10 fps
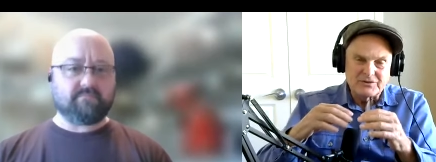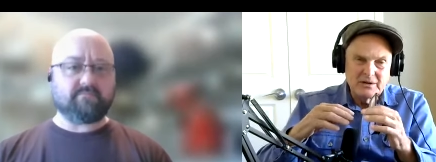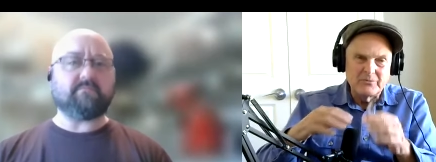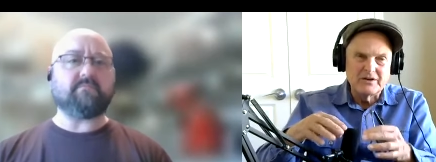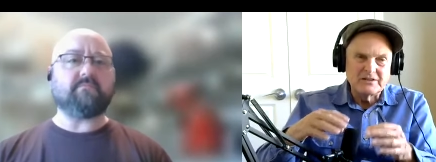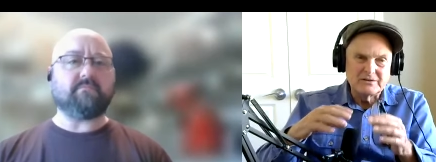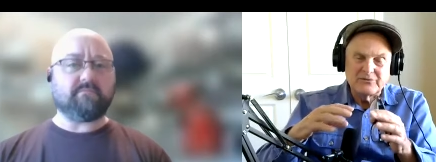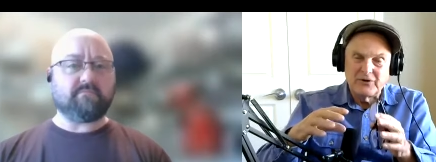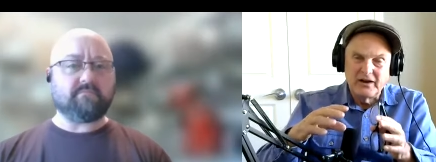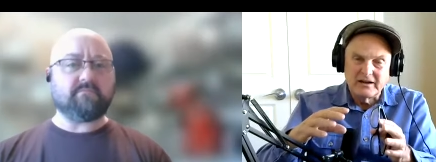Speaker 1: for some reason,
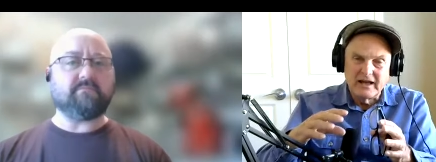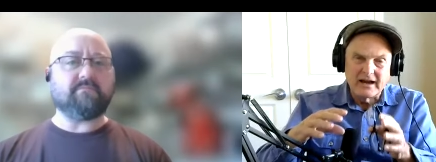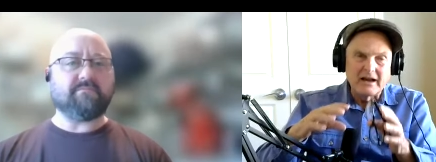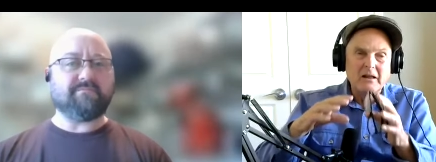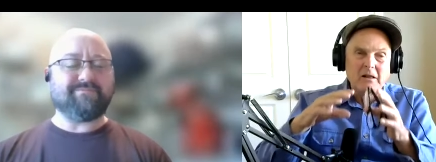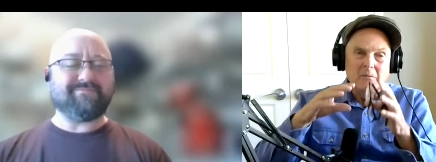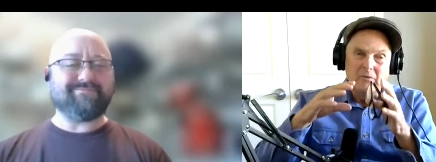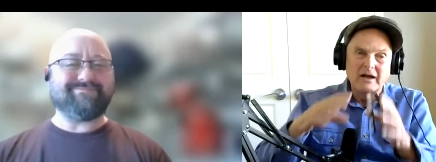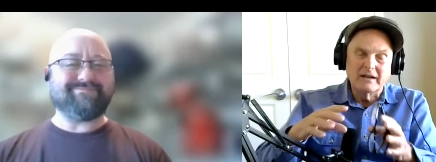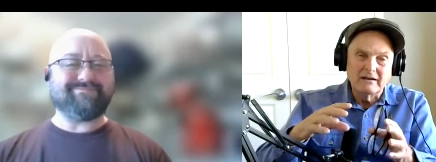a Frontenac,
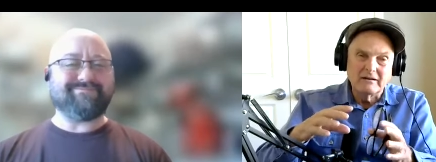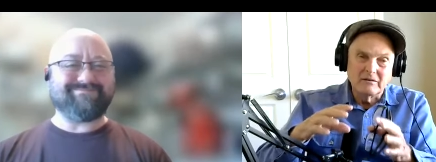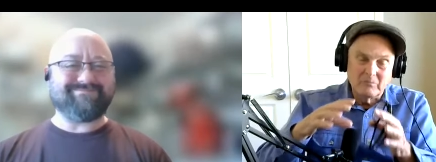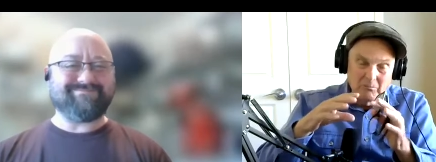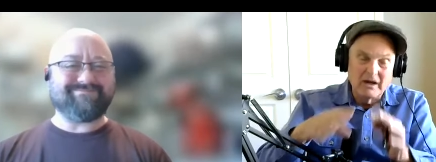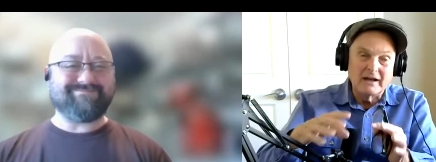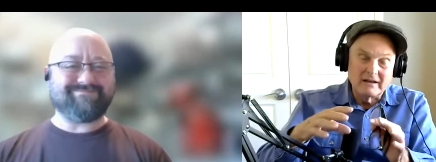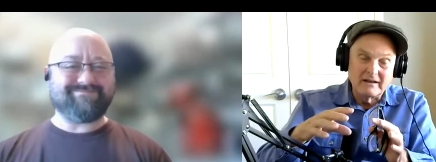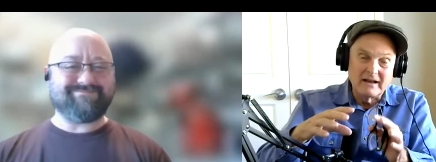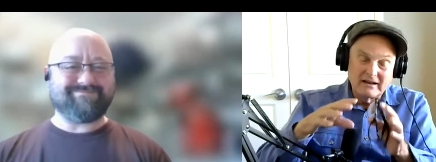but
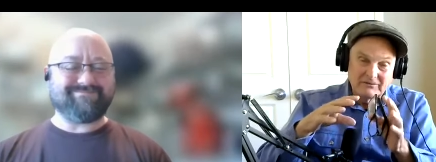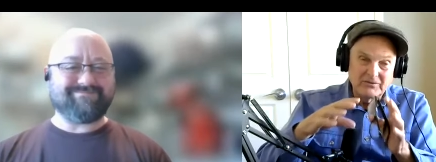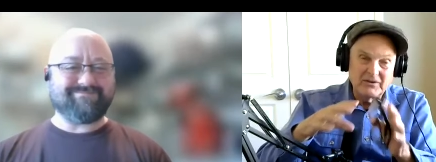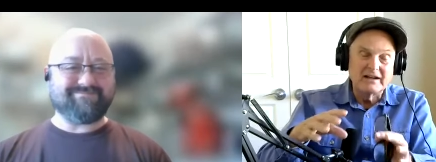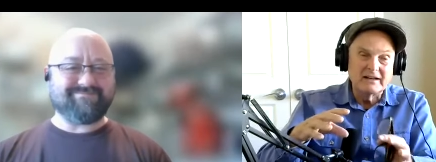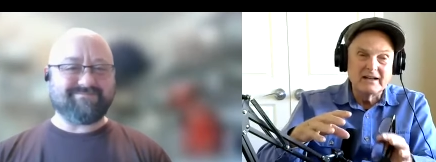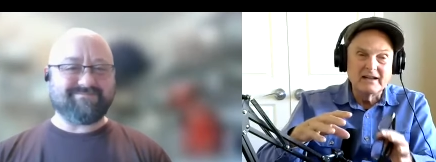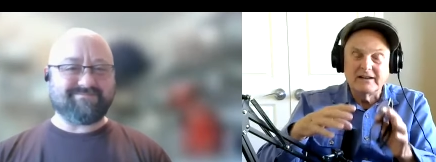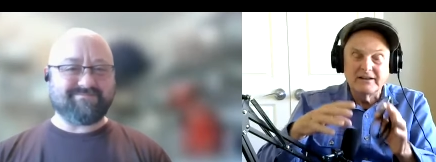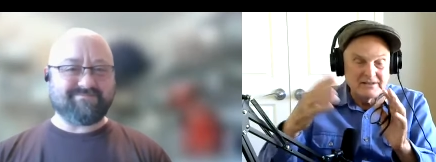but they flooded
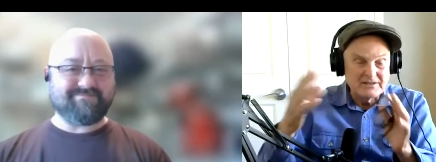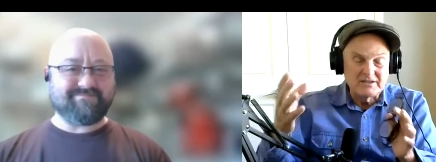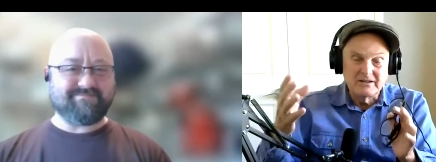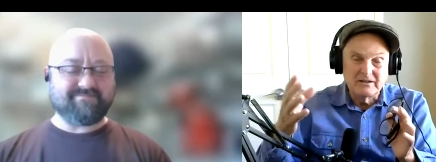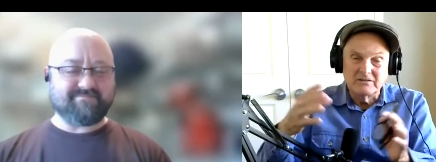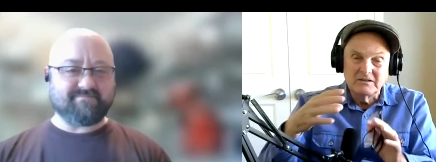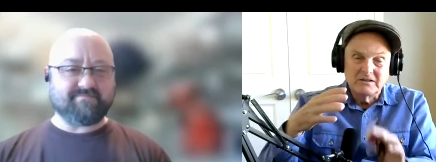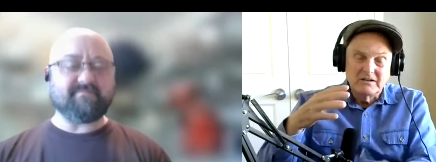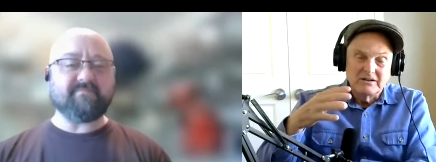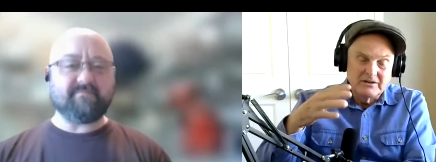in, and it's still,
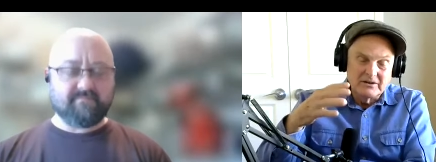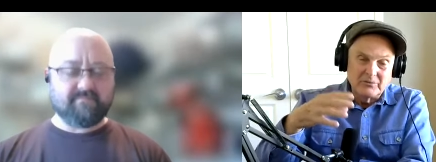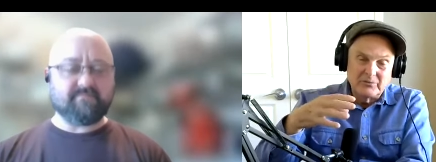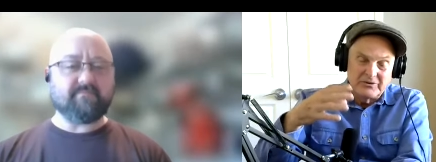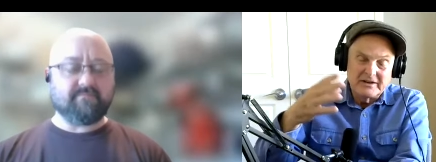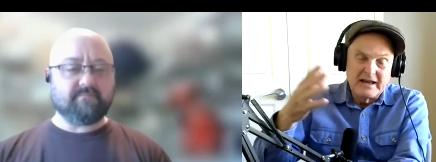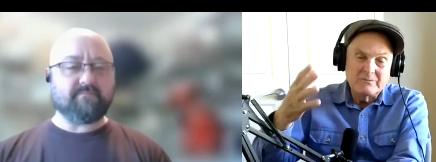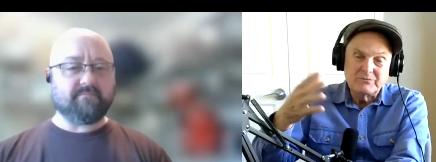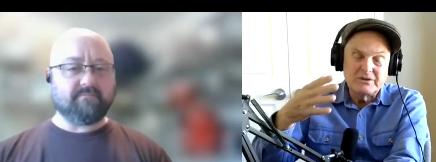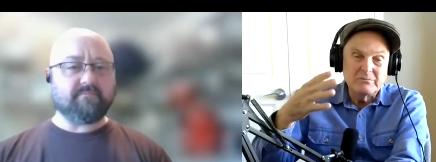you know, the
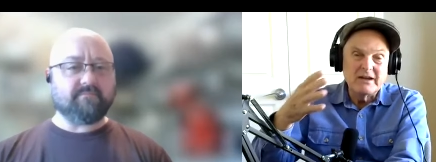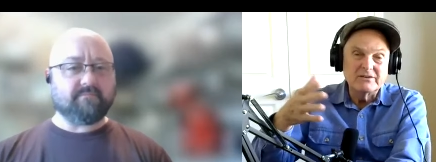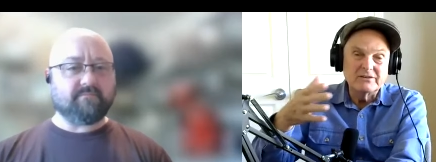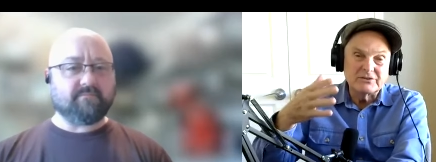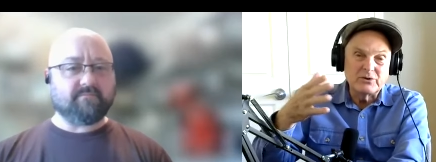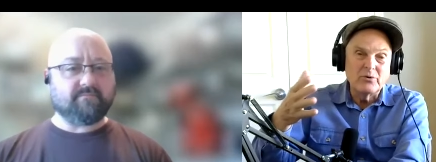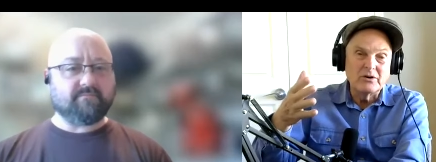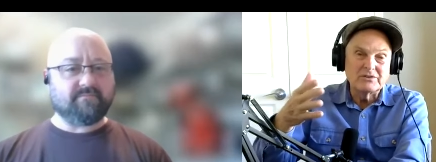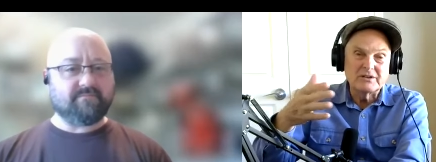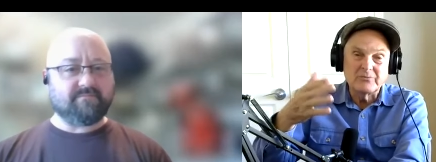names of the major
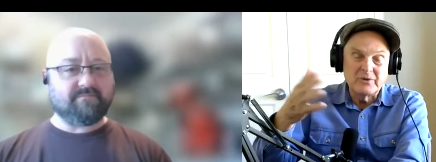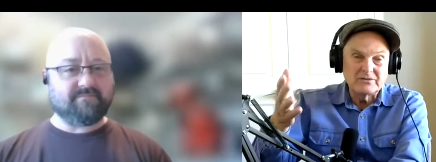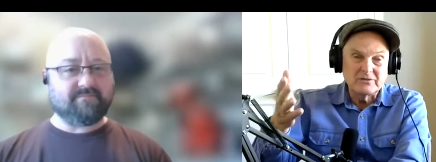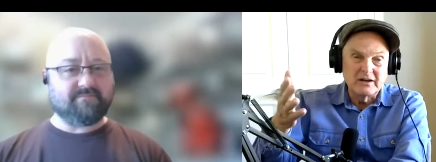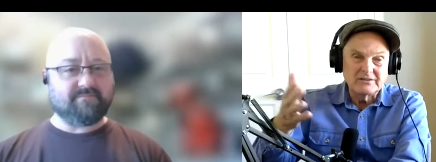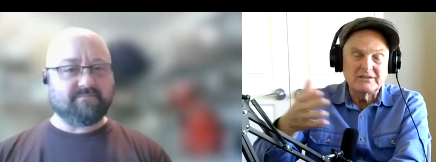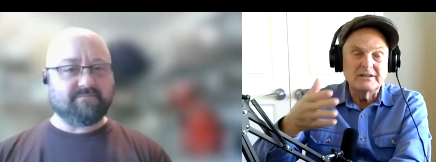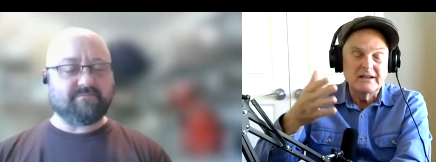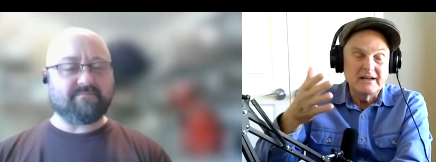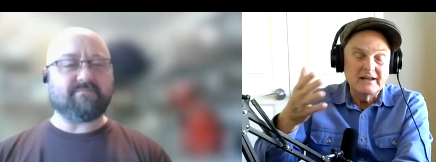stores and restaurants
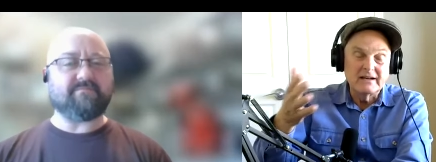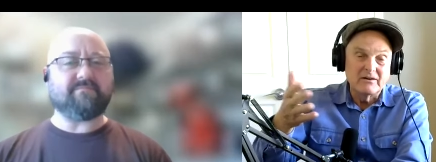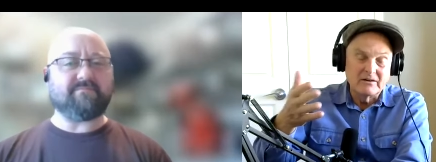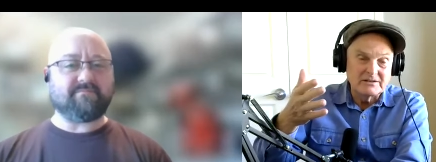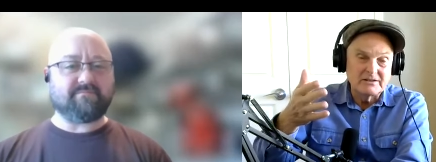today are